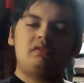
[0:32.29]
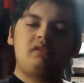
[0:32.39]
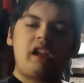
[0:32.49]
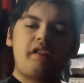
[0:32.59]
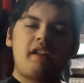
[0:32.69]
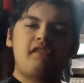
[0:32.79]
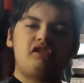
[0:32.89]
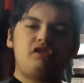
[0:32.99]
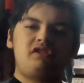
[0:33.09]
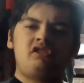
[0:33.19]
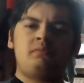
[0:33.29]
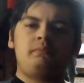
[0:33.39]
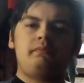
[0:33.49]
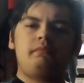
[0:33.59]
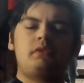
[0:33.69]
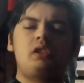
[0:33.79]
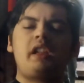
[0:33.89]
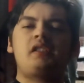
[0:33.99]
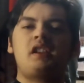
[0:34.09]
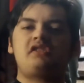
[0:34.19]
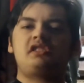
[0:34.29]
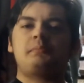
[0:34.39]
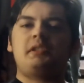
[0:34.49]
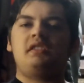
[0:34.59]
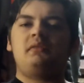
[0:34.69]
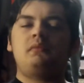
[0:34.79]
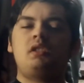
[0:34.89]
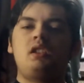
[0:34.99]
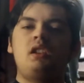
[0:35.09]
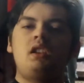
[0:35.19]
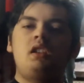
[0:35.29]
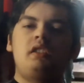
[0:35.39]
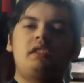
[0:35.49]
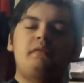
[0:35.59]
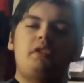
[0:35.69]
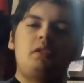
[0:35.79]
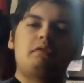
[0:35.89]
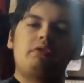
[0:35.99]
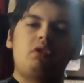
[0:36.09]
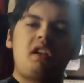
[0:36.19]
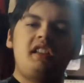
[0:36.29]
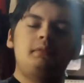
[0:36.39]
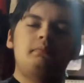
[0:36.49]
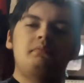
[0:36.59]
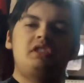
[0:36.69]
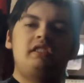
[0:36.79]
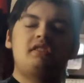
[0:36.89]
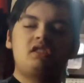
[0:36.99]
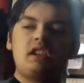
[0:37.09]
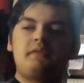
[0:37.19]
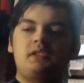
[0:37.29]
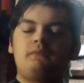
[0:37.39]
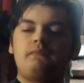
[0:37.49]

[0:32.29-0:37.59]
the Loud House has been confirmed for a season 7.